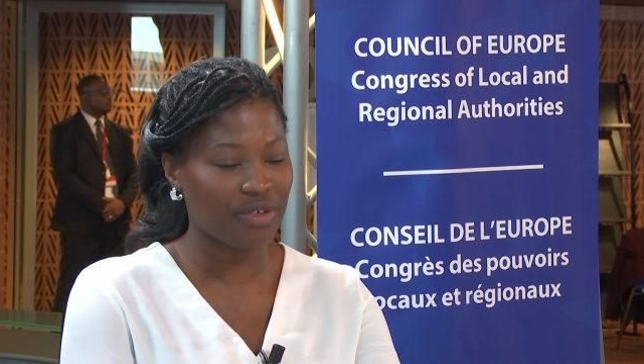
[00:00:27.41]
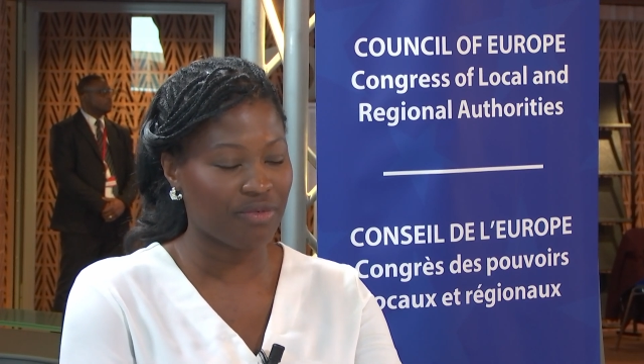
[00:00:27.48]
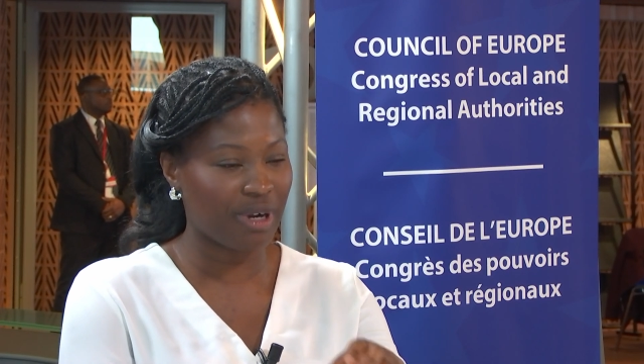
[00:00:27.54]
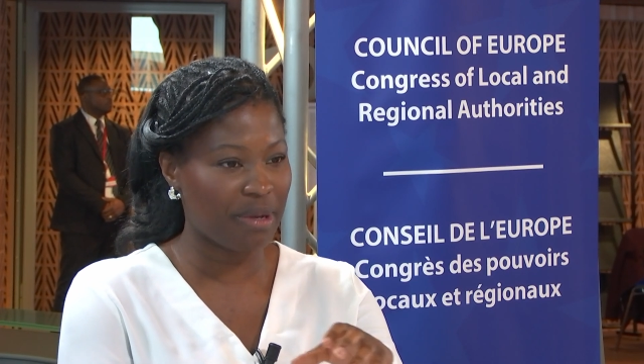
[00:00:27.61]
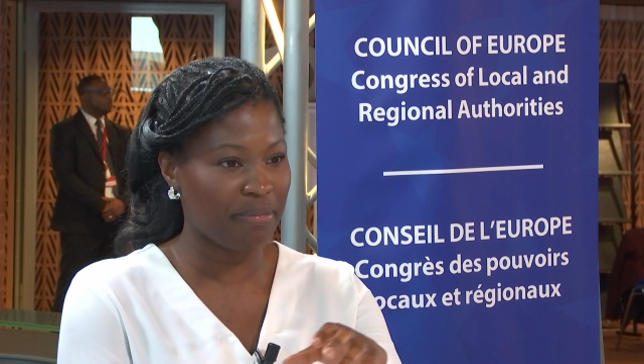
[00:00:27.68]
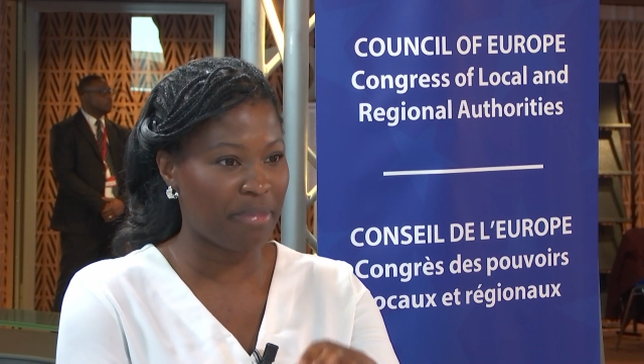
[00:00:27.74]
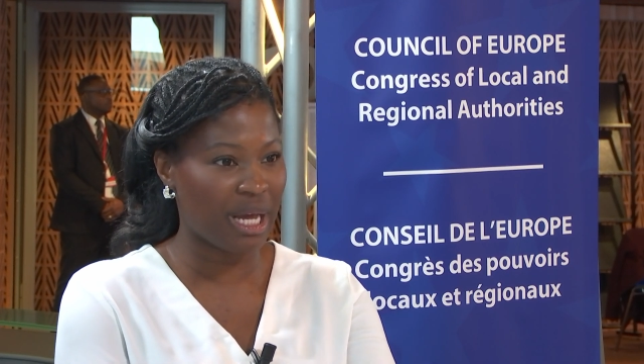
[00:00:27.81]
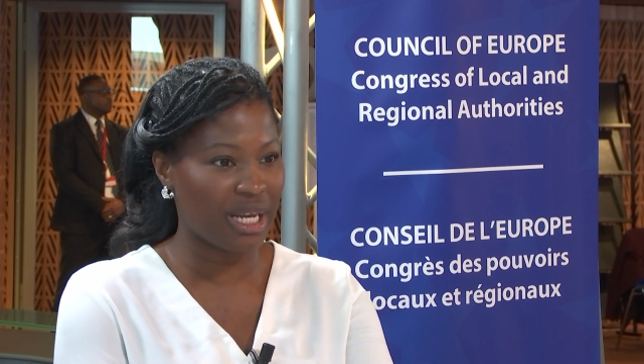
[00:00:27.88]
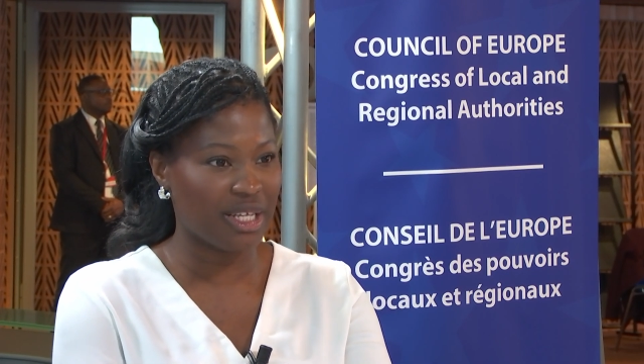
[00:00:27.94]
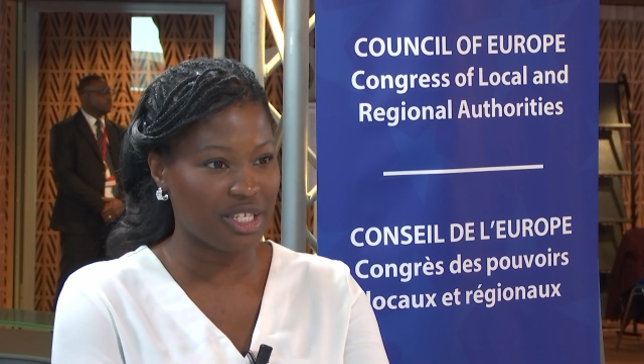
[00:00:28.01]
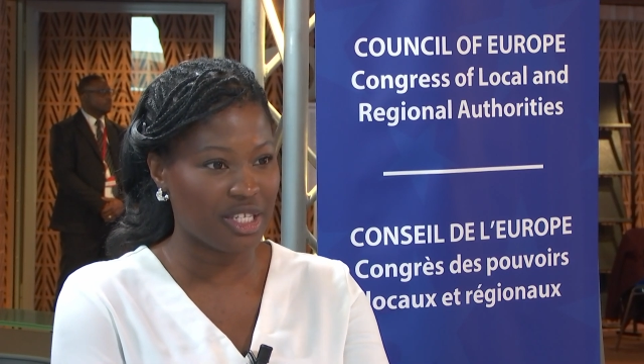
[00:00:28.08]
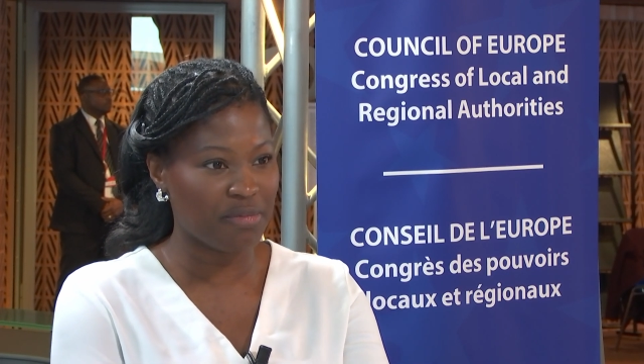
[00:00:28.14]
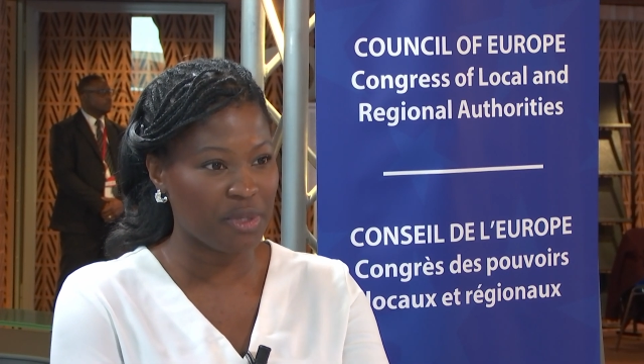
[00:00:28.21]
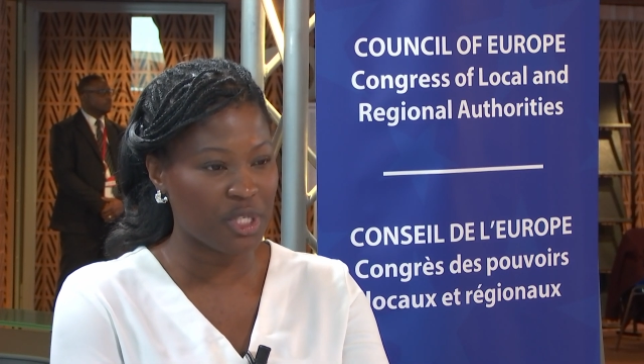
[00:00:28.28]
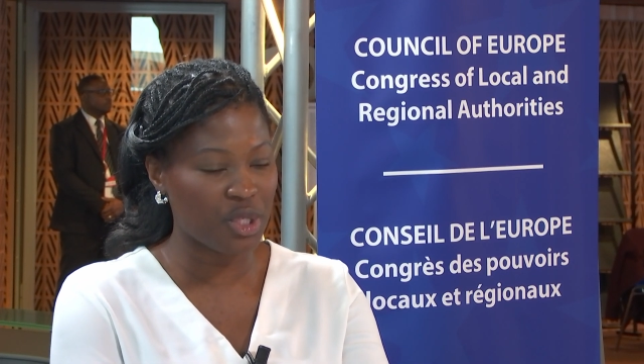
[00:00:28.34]
the right
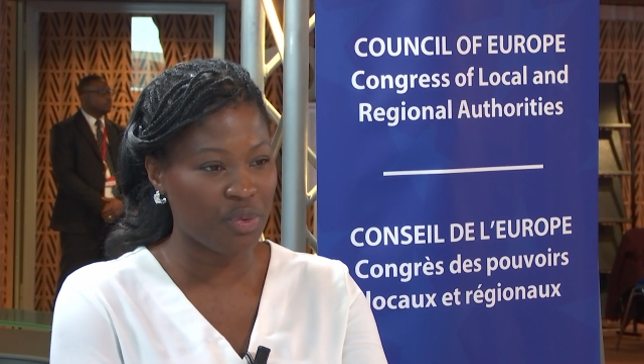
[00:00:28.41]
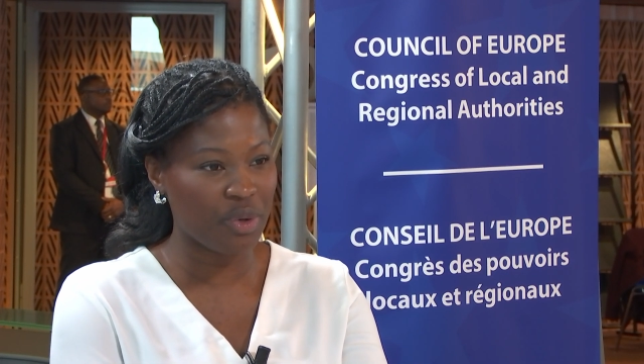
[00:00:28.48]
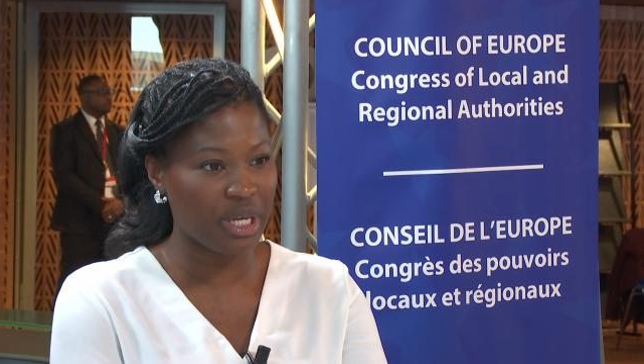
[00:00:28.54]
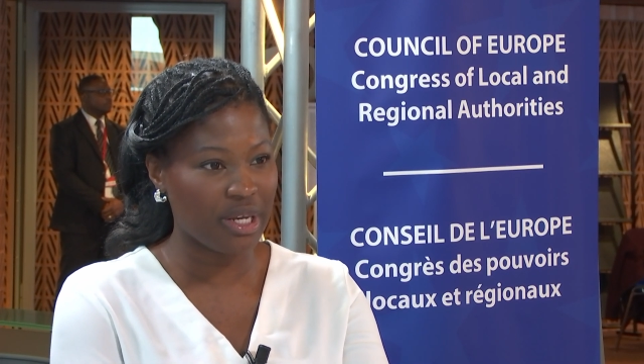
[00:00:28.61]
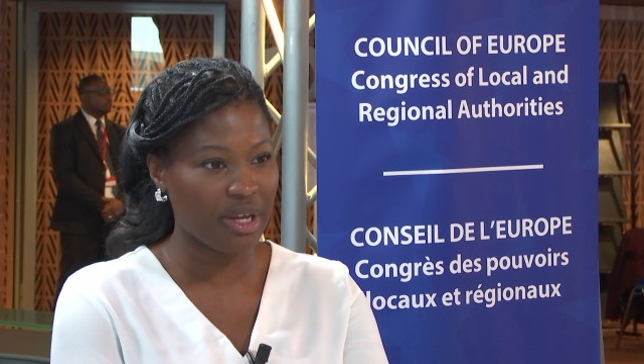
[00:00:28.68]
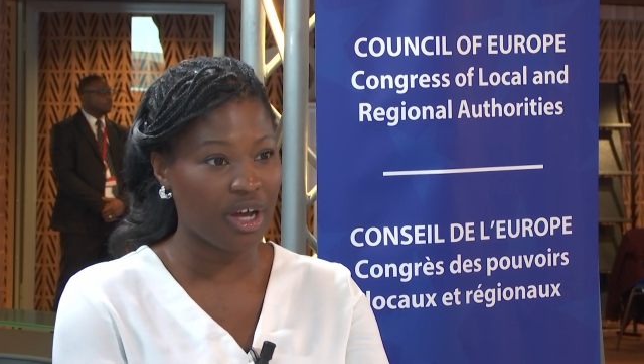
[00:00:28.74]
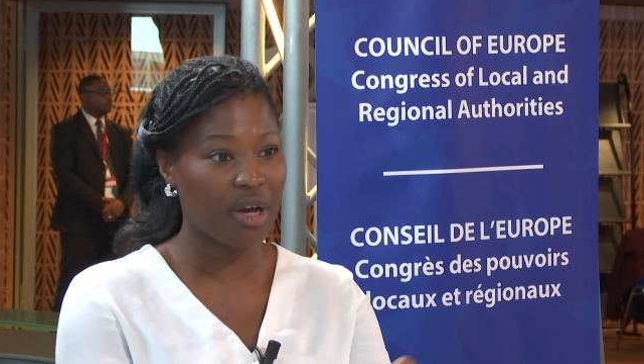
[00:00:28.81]
balance between